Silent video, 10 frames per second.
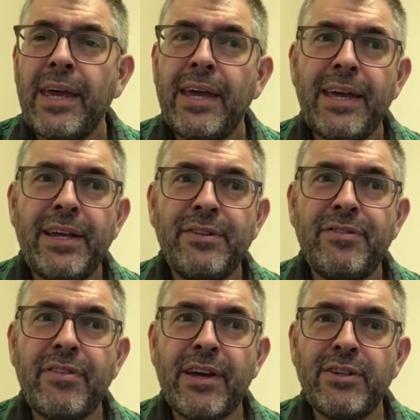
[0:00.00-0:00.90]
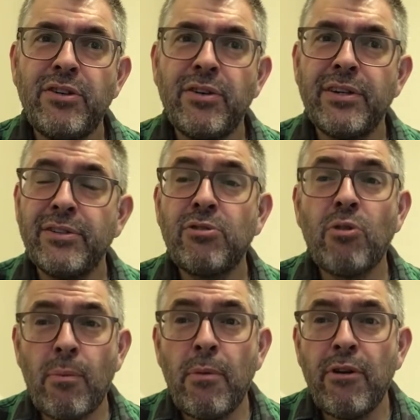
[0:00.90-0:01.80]
is that you can grow
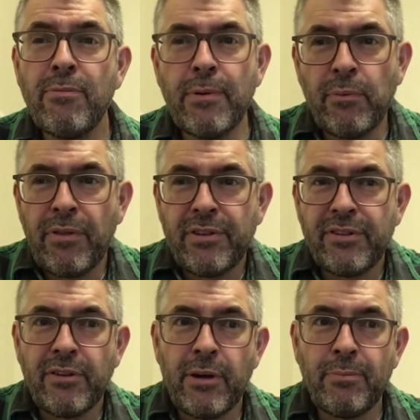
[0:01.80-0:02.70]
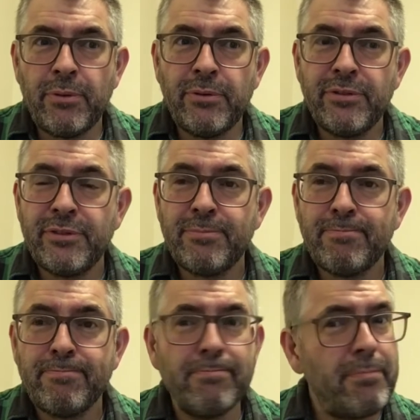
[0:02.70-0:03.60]
a movement with disciples,
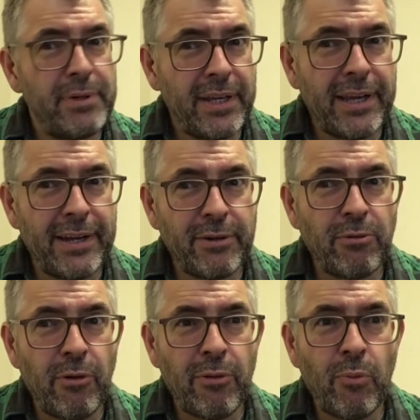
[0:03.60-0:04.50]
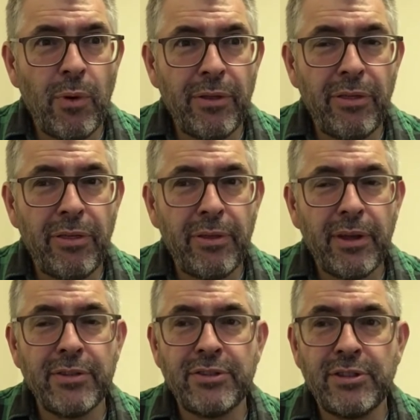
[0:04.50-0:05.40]
but you can't grow it with
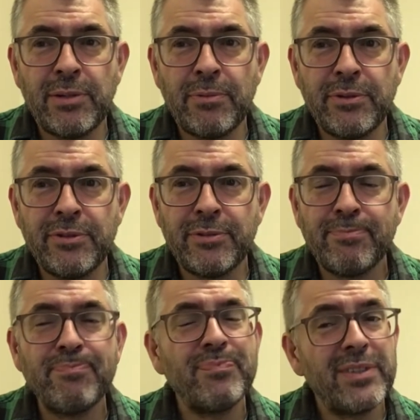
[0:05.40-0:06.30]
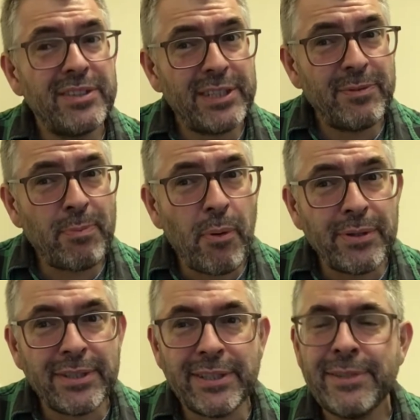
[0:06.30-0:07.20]
consumers. Seems
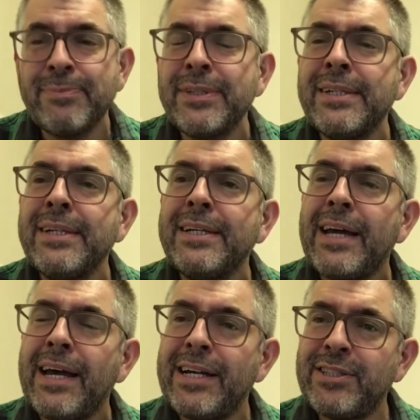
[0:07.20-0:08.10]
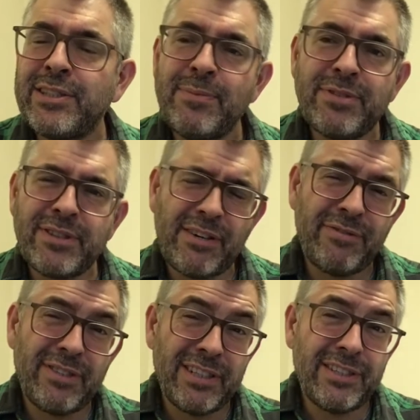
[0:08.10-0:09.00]
pointed. Seems
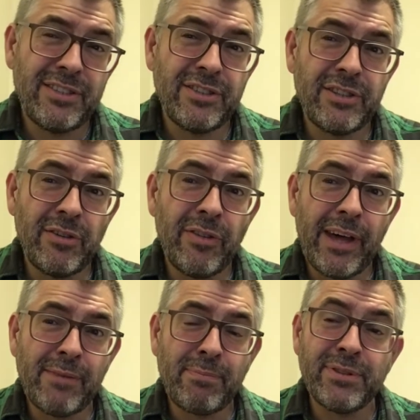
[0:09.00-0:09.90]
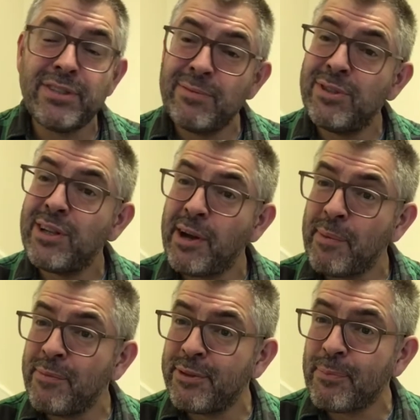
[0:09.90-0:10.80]
tough to listen to that, but
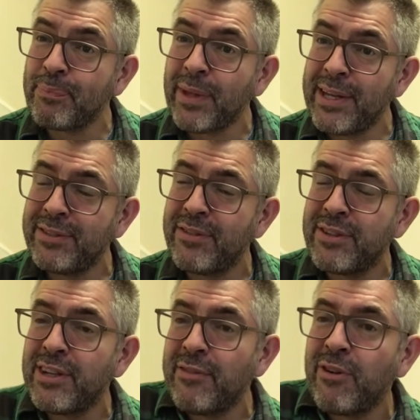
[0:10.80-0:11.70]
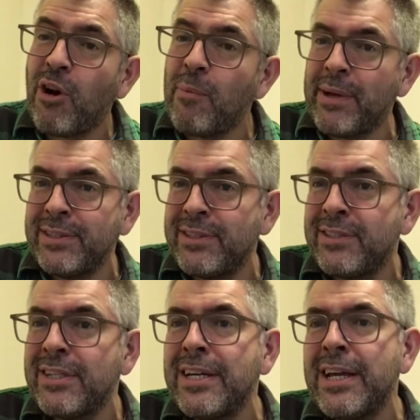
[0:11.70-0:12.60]
sometimes it's the tough
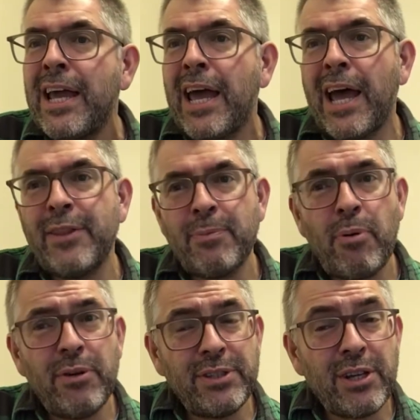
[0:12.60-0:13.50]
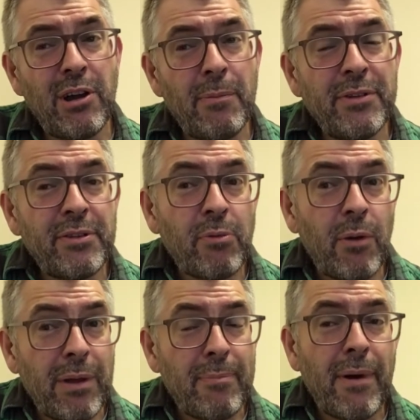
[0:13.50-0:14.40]
comments and the pointed comments where
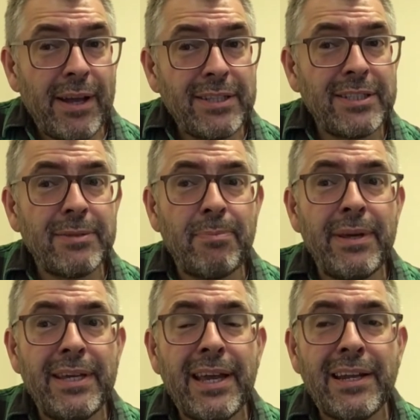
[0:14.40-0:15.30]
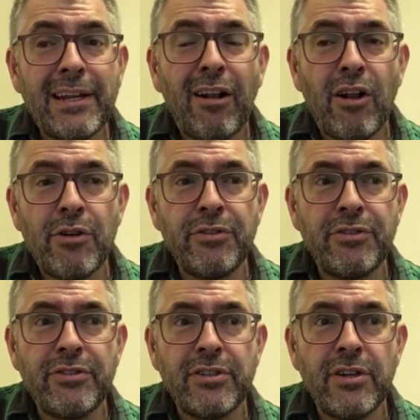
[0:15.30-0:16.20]
we might be getting
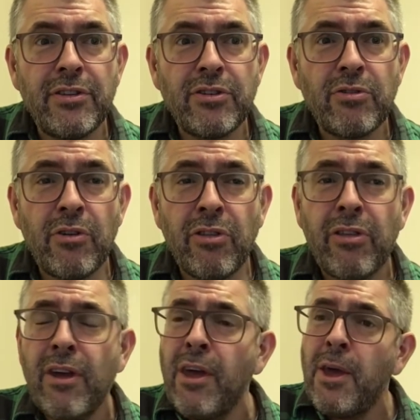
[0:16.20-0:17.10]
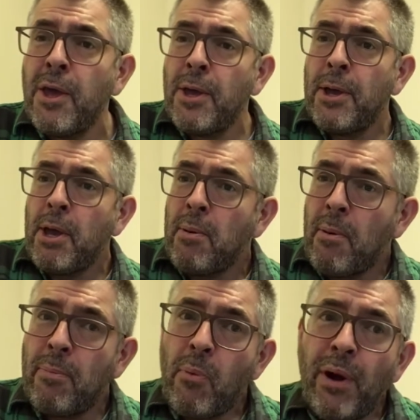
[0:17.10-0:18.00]
close to the truth.
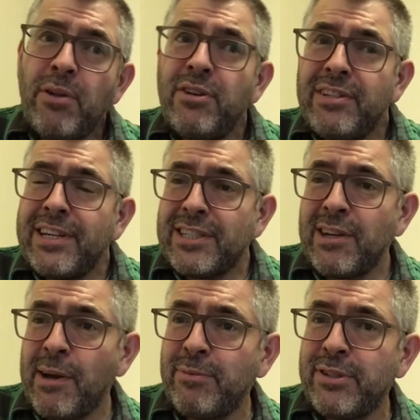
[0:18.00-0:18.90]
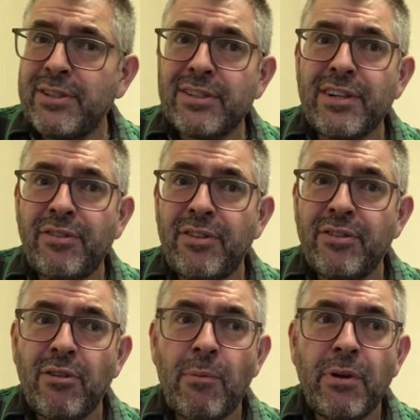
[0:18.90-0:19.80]
But why don't you take time to discuss this
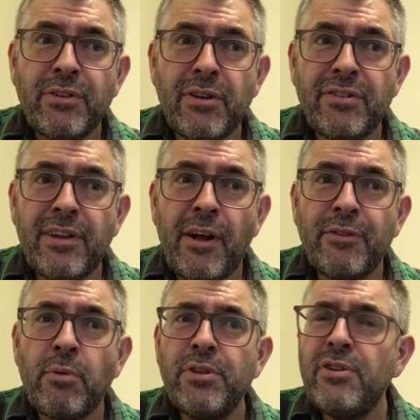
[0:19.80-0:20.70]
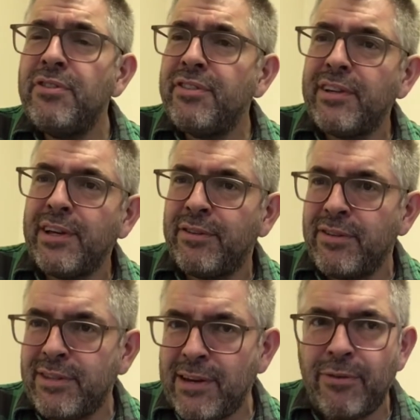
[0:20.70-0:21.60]
now among yourselves? What do you see as the
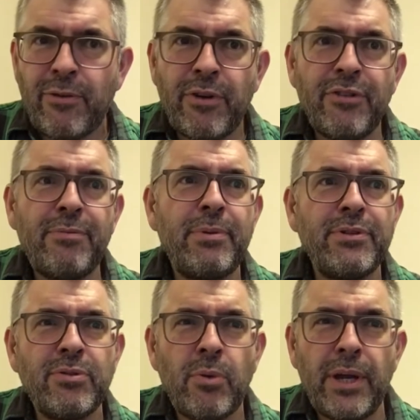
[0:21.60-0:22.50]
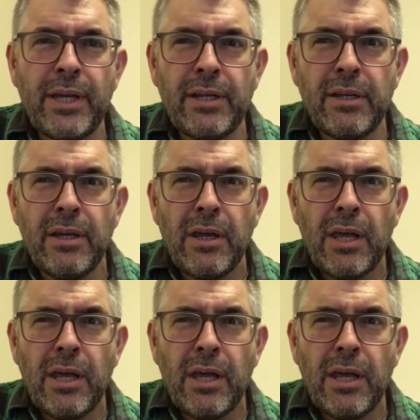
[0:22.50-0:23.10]
difference between